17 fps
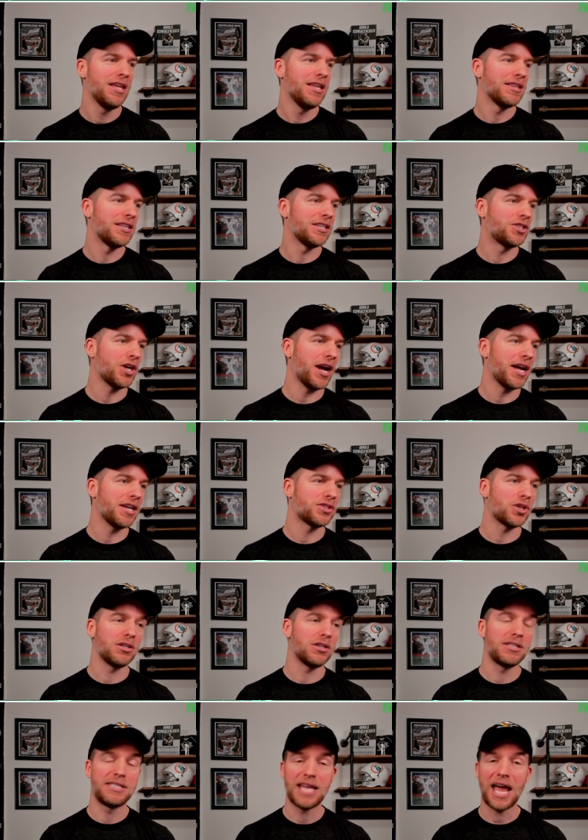The Giants are
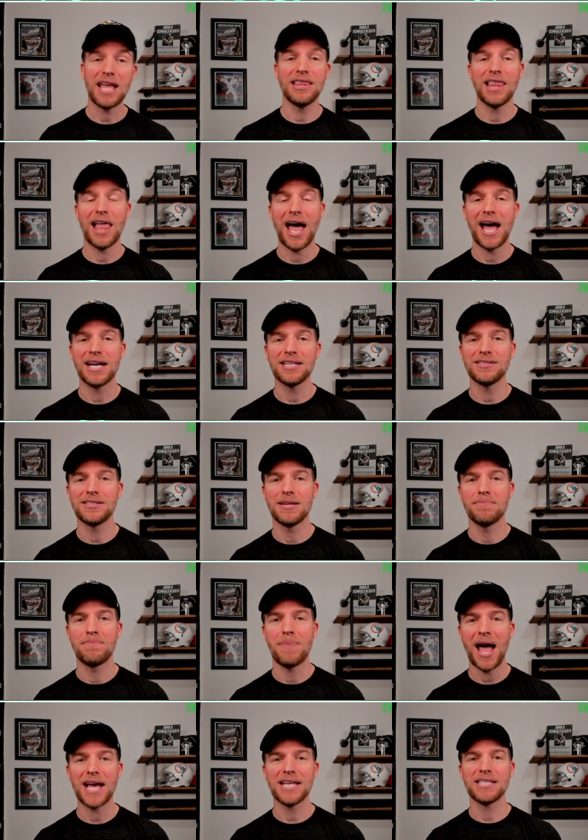dead last in
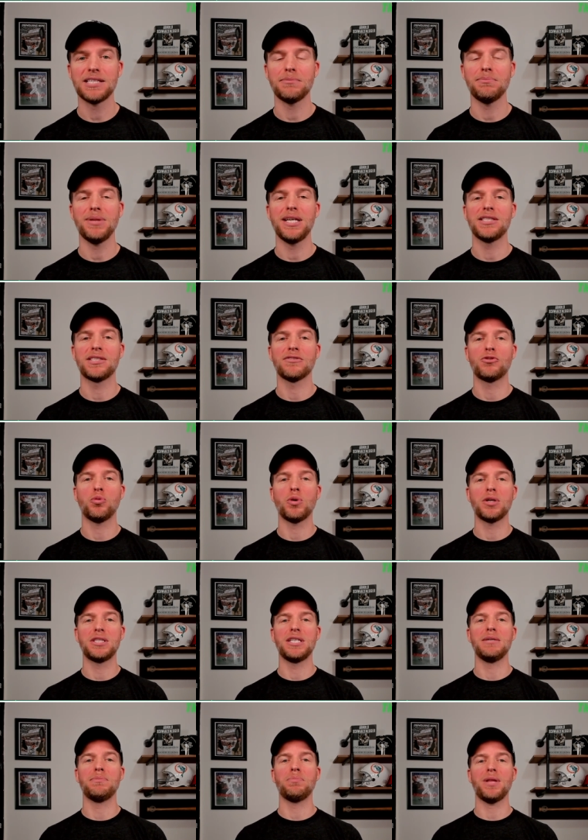passing plays of
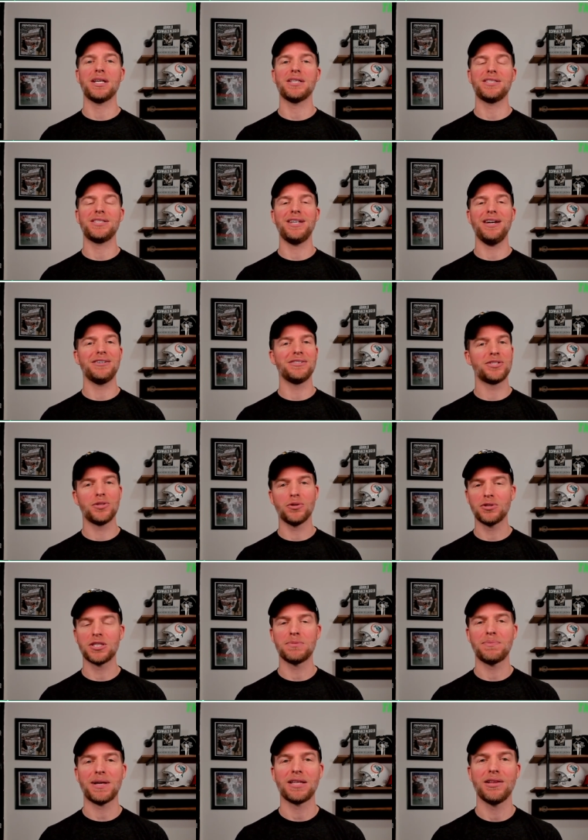twenty plus yards. Don't
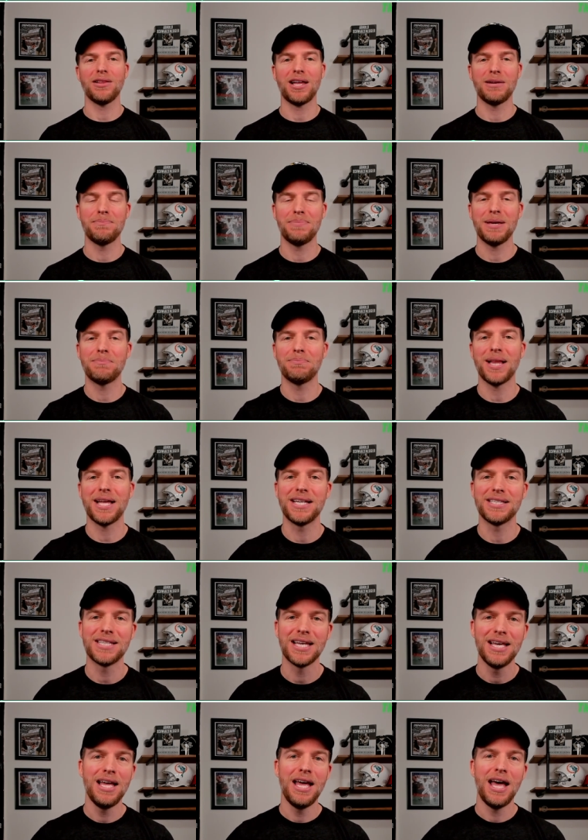expect a lot of big plays
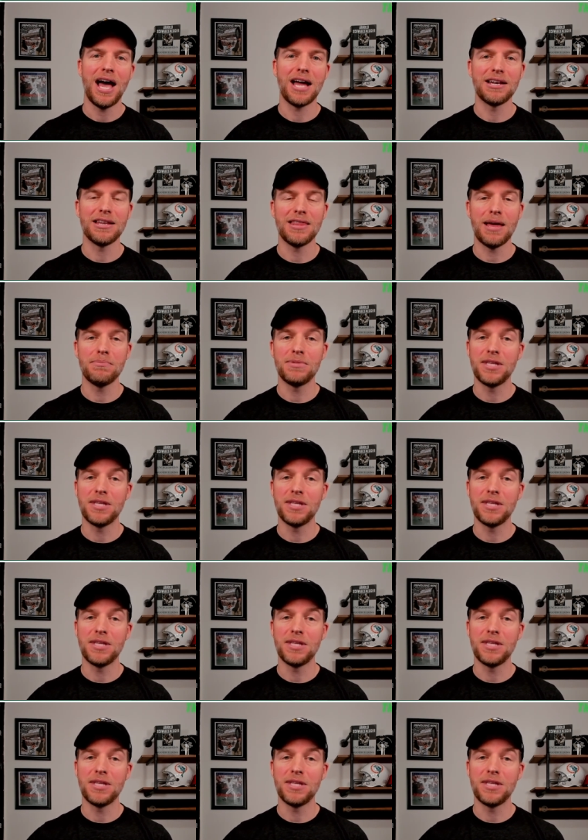out of them.